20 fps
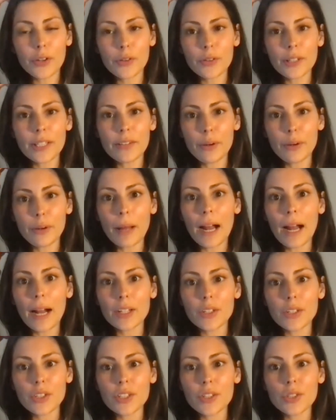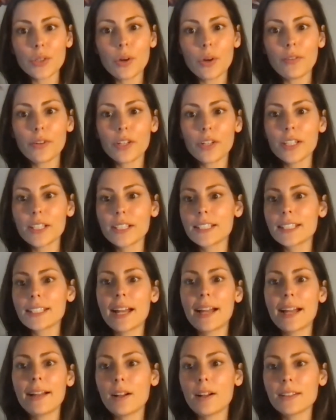three different packages. You offer a
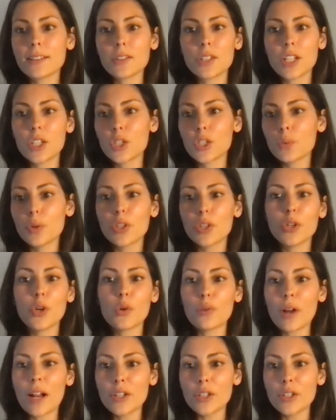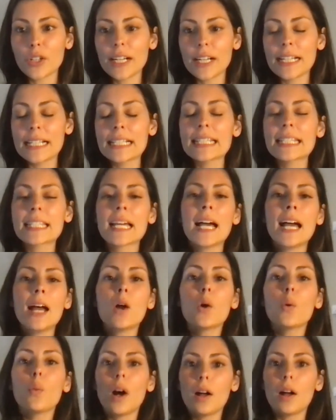design consultation with no renderings,
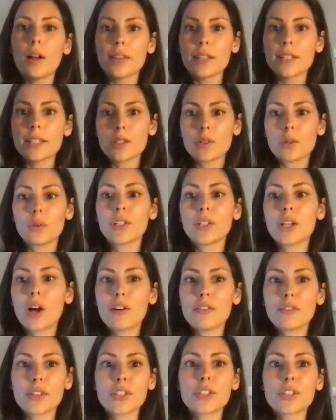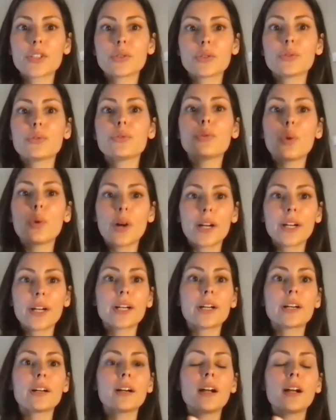while right. this is only offered to
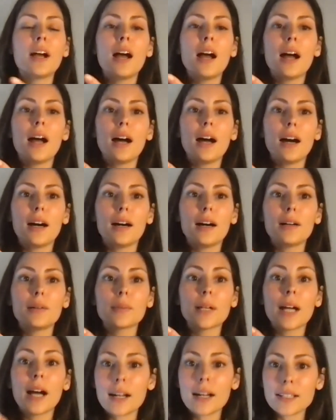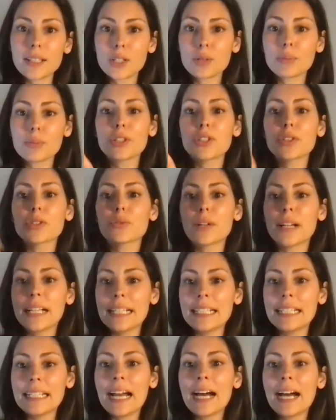Foyr um, customers
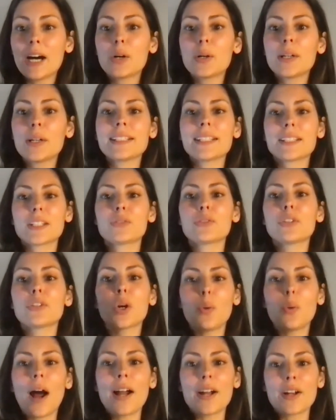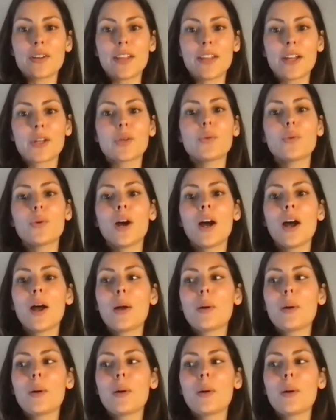right now. It doesn't require that you